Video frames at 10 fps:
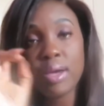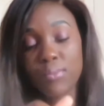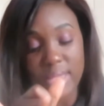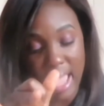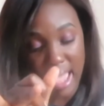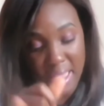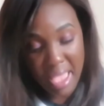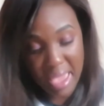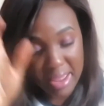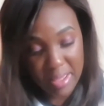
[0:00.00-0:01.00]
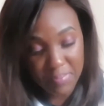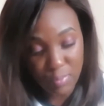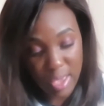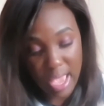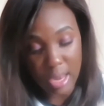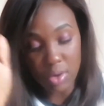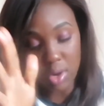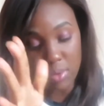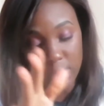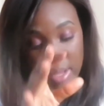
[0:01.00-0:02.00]
We had Eddie, we had
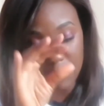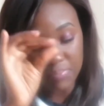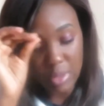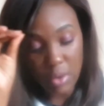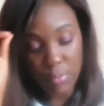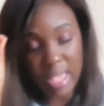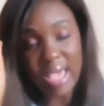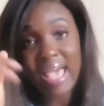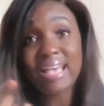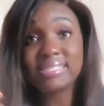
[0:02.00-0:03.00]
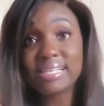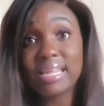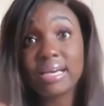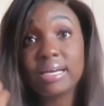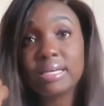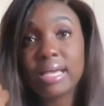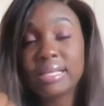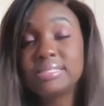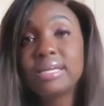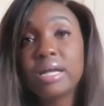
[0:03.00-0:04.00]
Laura, we had
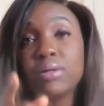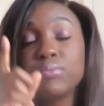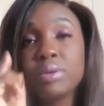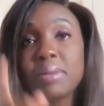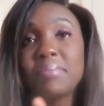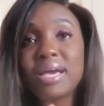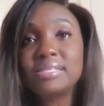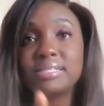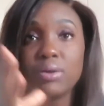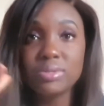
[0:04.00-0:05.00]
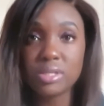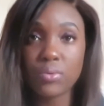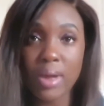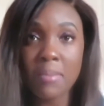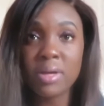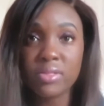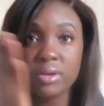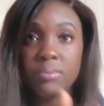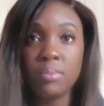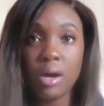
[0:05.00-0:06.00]
Estelle. Remember Estelle was the
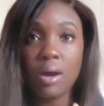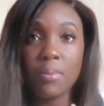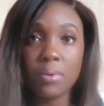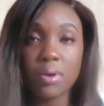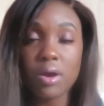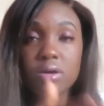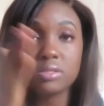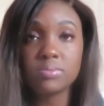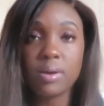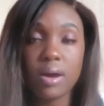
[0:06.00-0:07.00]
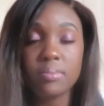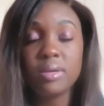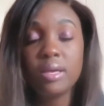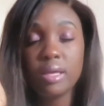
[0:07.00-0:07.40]
grandmother, Carl's mom.